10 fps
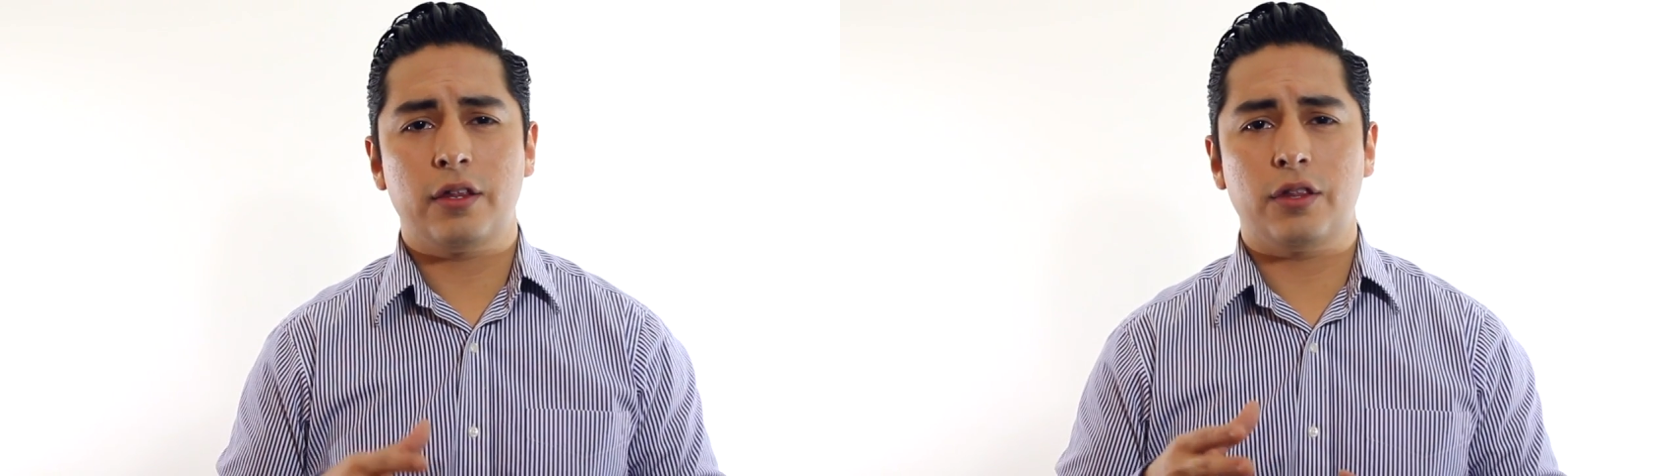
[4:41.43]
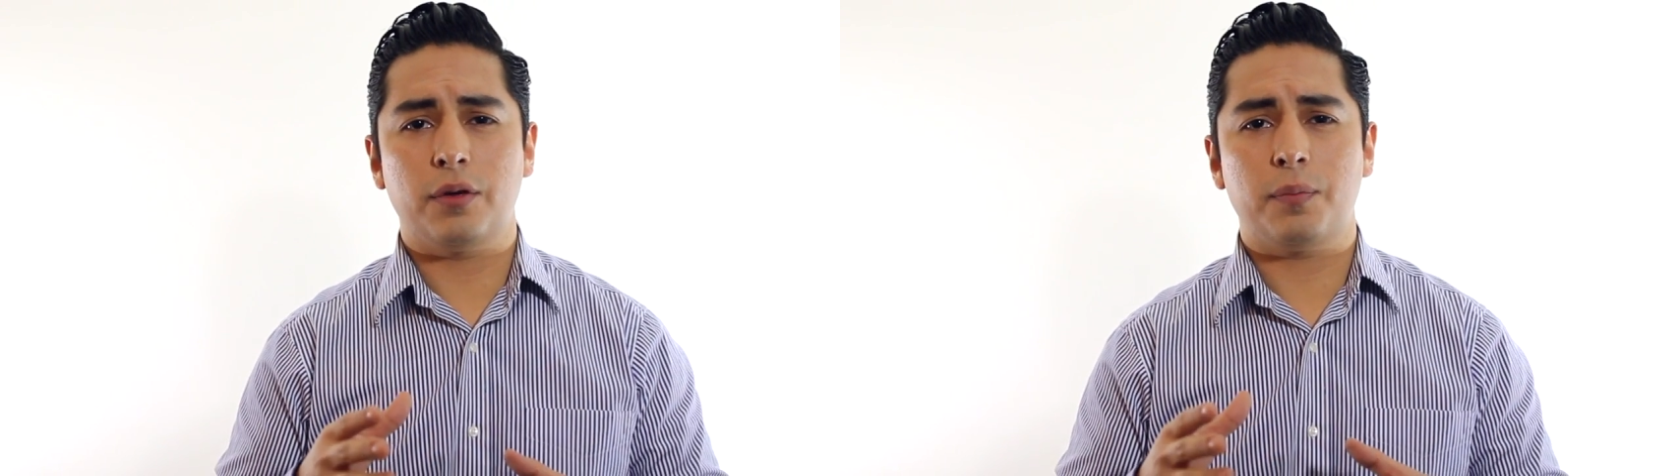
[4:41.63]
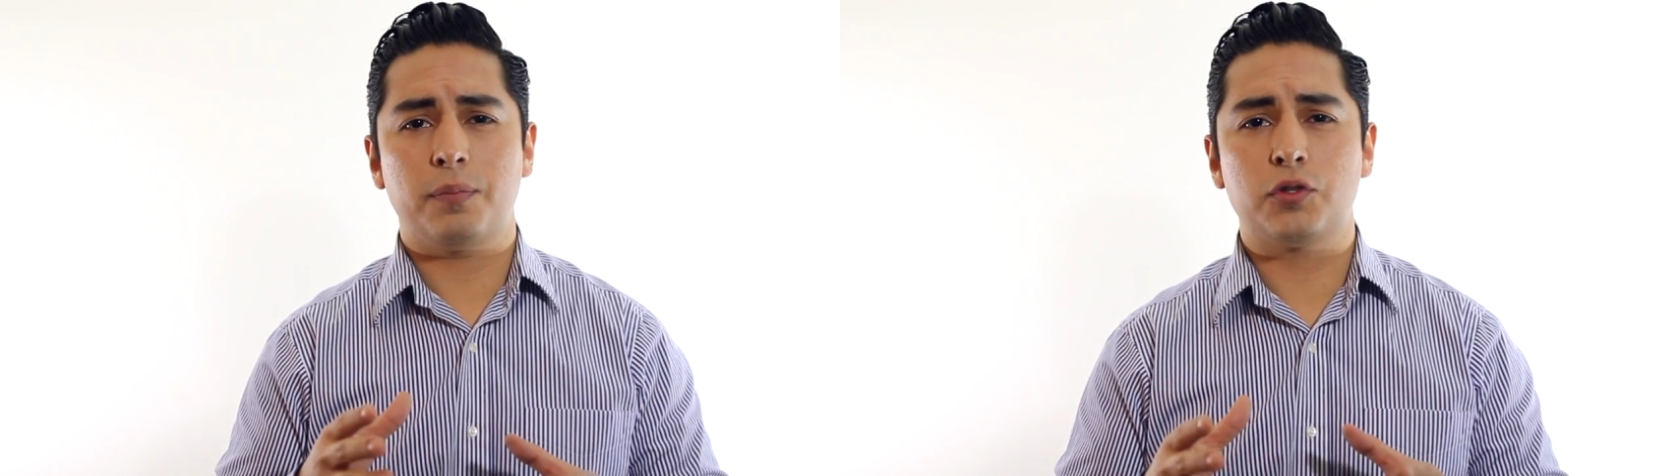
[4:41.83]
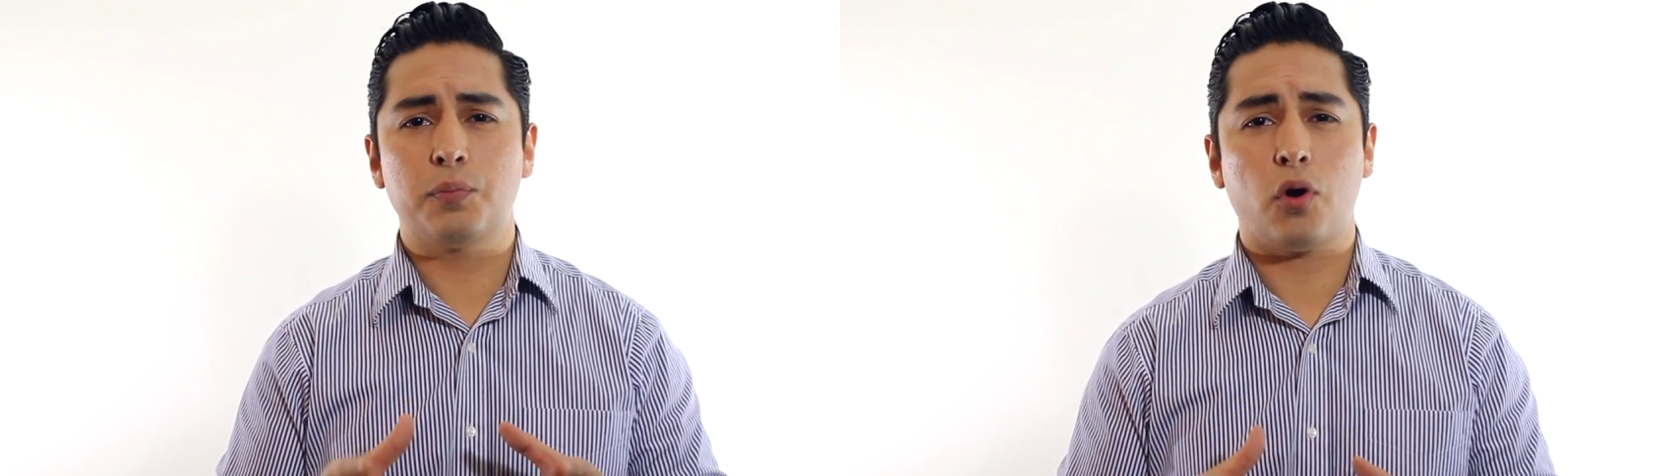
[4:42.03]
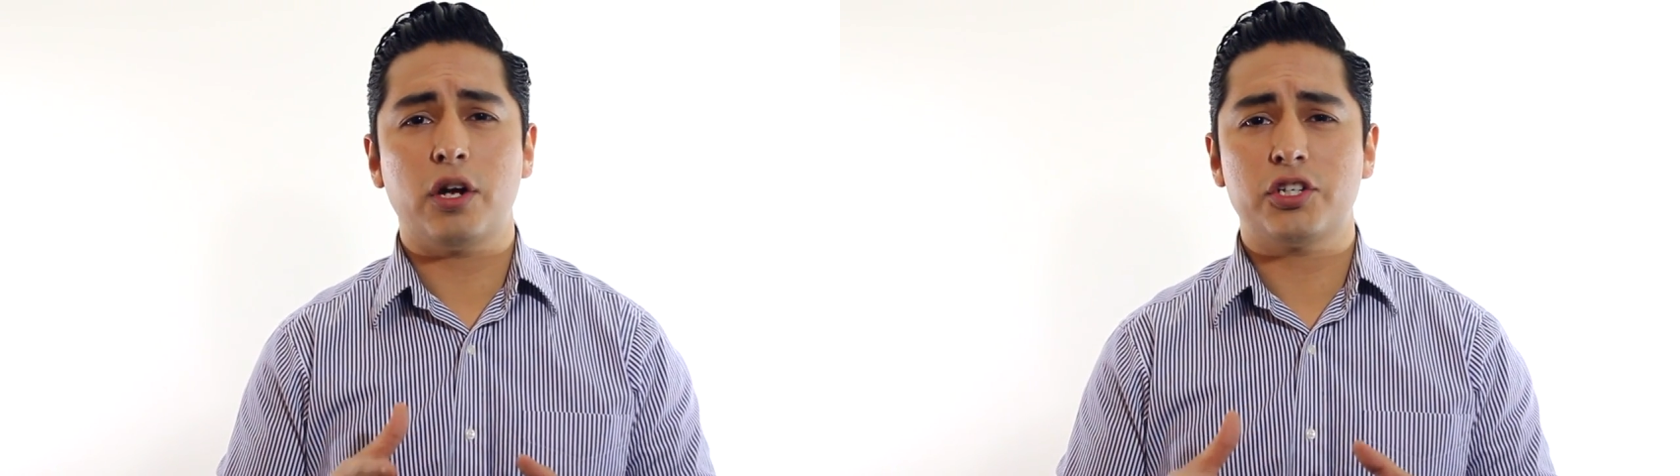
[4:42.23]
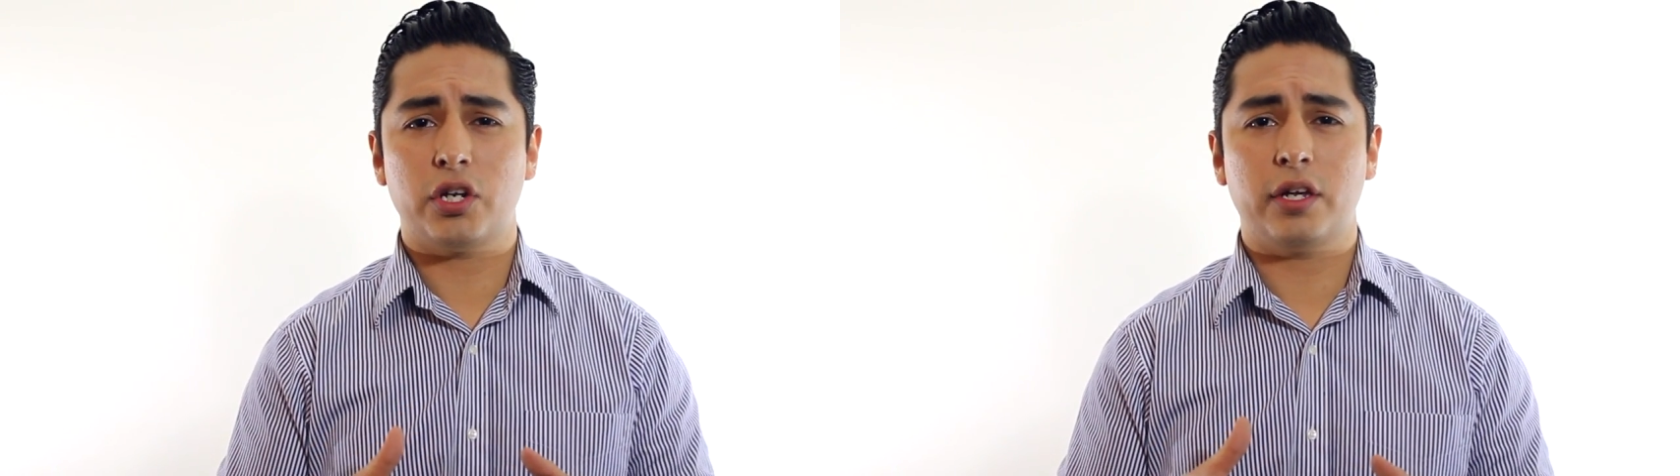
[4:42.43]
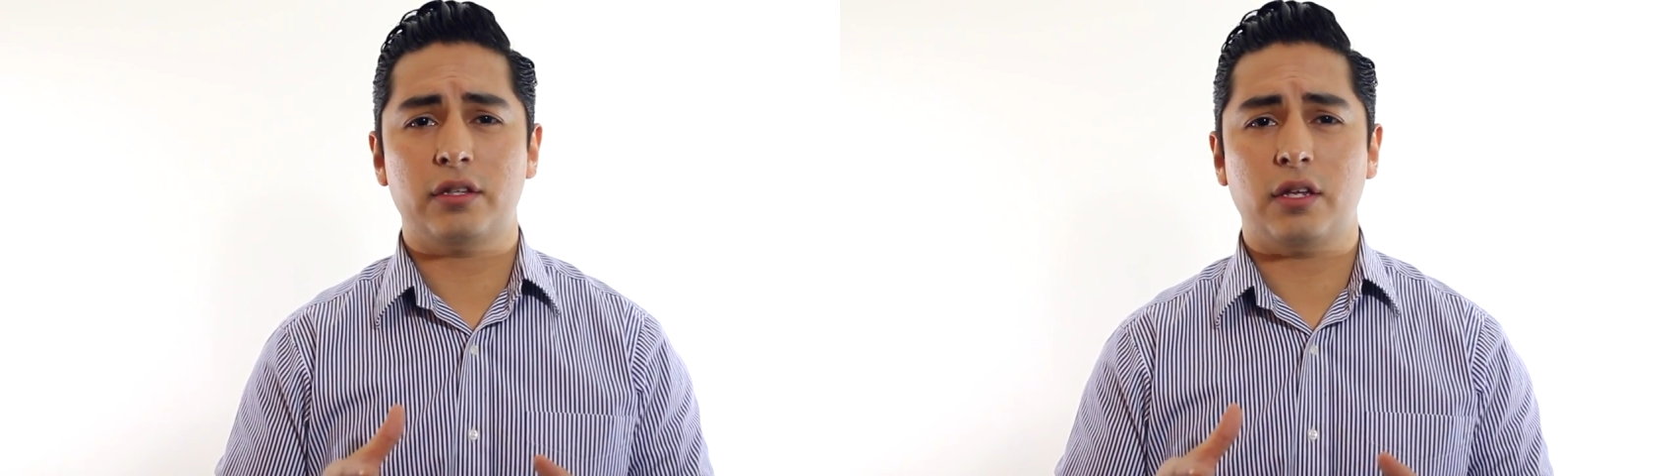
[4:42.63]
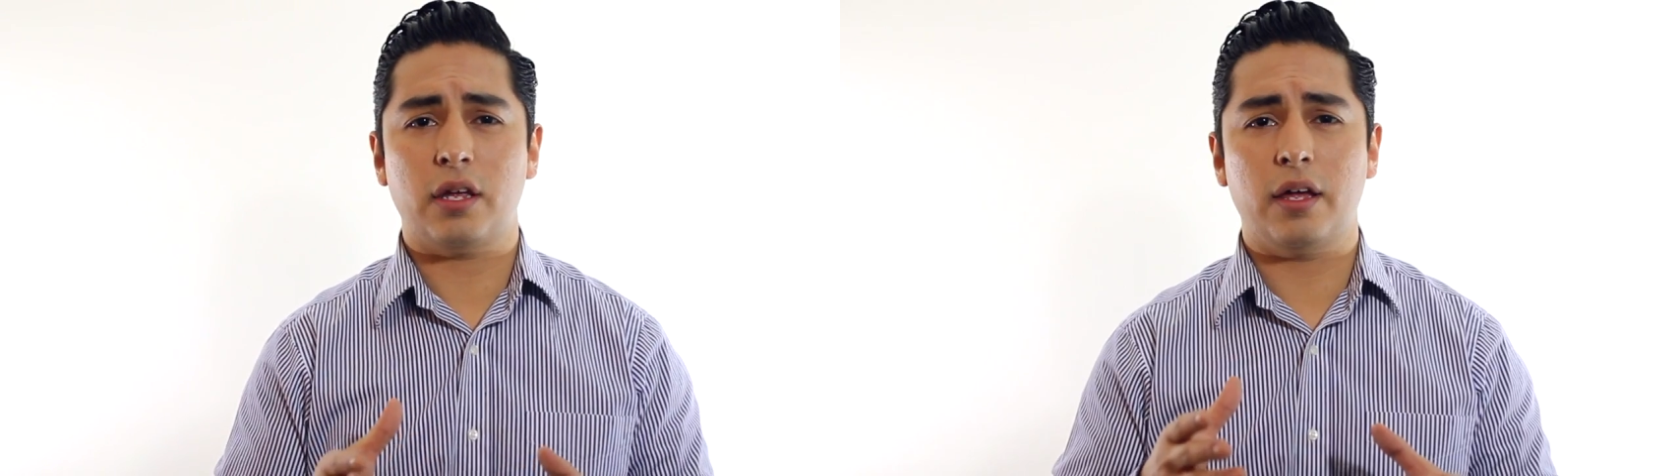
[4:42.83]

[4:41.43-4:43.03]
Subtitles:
to project